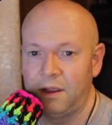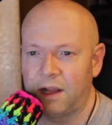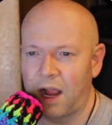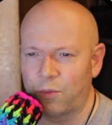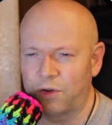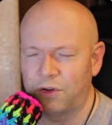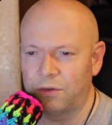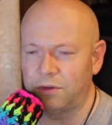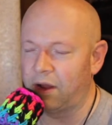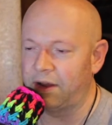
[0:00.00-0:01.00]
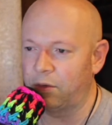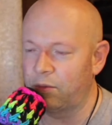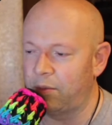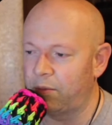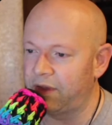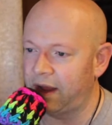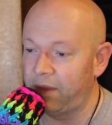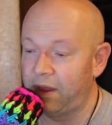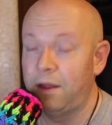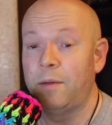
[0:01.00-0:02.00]
No, I don't remember the name.
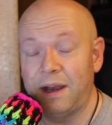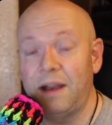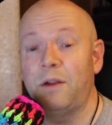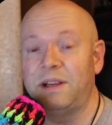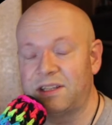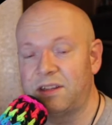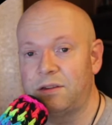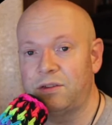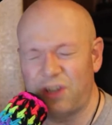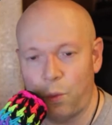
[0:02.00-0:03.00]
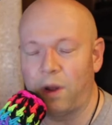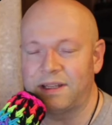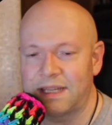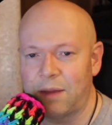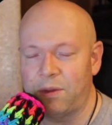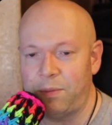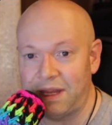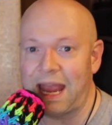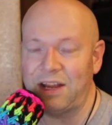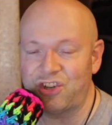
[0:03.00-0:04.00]
But anyways, she wants them to be
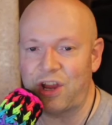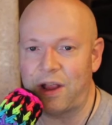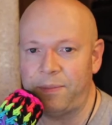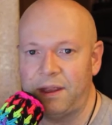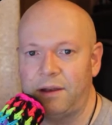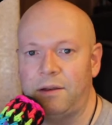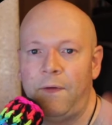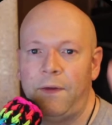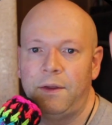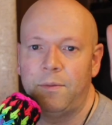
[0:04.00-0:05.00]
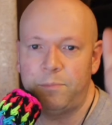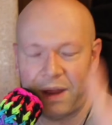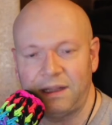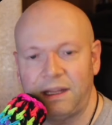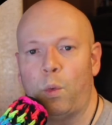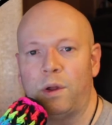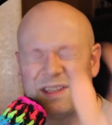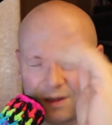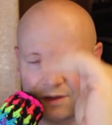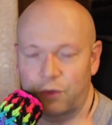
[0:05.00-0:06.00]
tag champion. Bayley wants
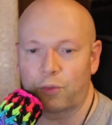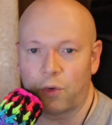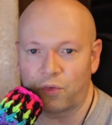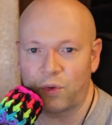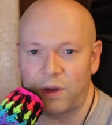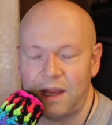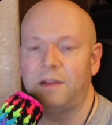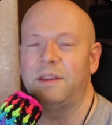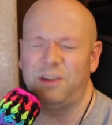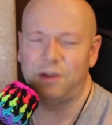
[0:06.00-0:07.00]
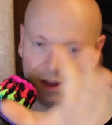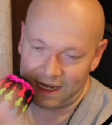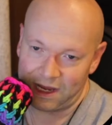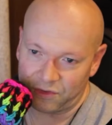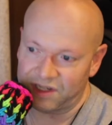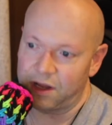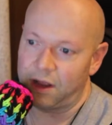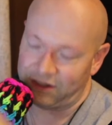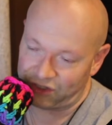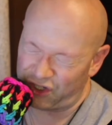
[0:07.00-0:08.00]
to dethrone Rhea. And then you got IYO
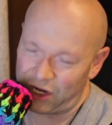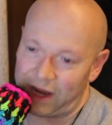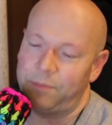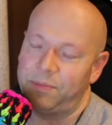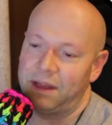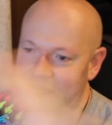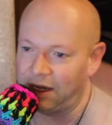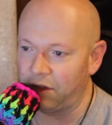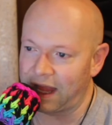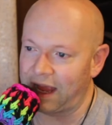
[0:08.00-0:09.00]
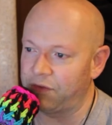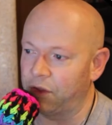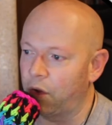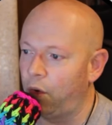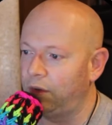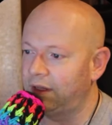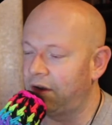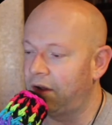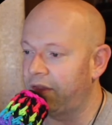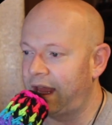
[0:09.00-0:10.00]
Sky as champ. And then they'd all have the gold and
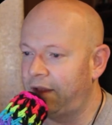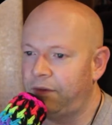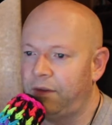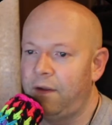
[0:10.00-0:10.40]
all that.